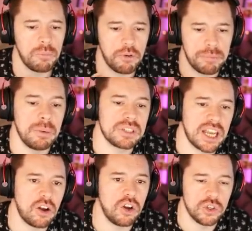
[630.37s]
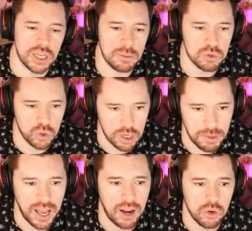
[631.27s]
of people saying, oh, you keep talking
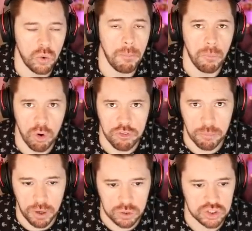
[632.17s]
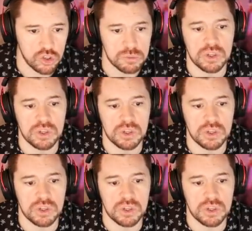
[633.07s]
about how you want more from milestones,